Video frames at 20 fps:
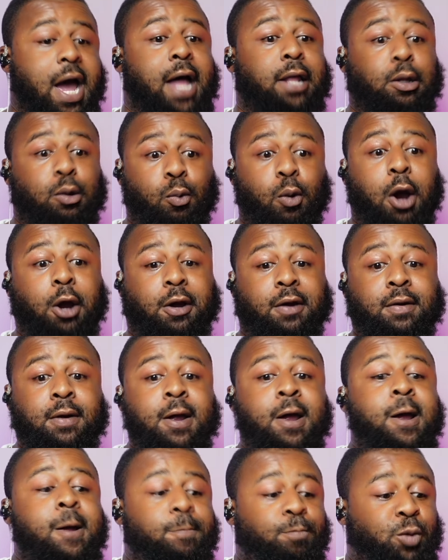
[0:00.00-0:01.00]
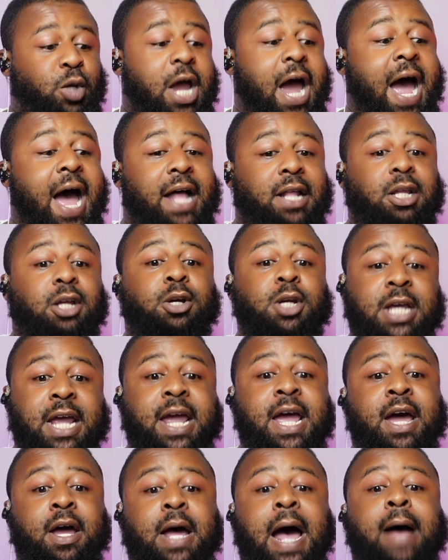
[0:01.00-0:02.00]
Y'all you just said we worship in the
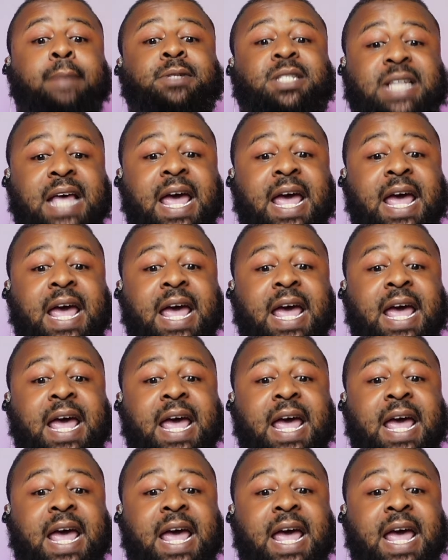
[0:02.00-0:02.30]
devil, bro.